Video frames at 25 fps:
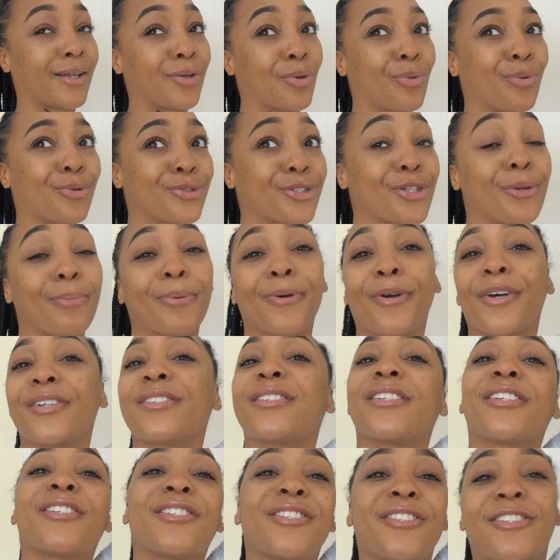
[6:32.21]
And also
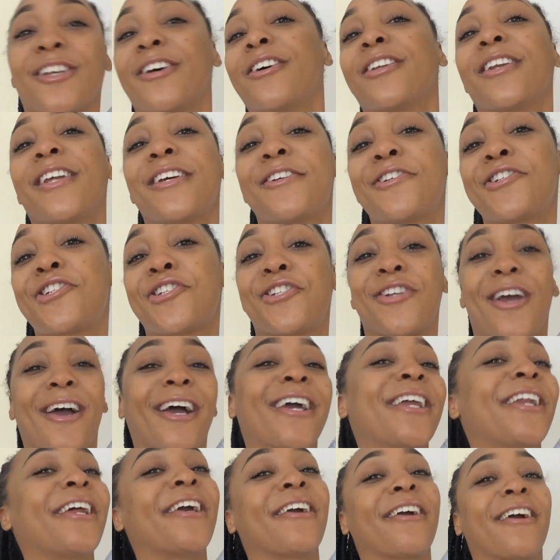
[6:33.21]
because the sun is
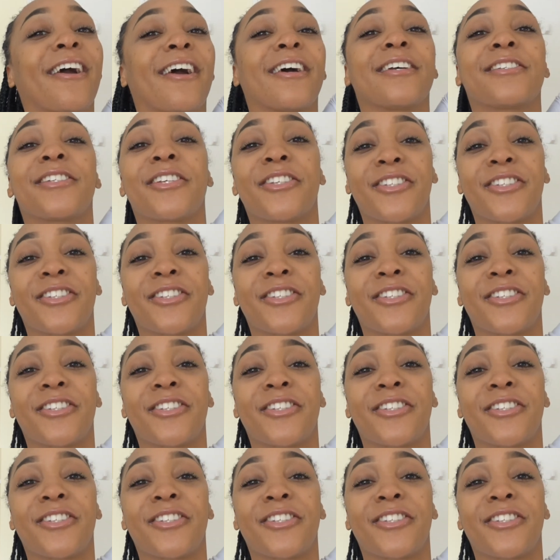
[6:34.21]
shining, guys.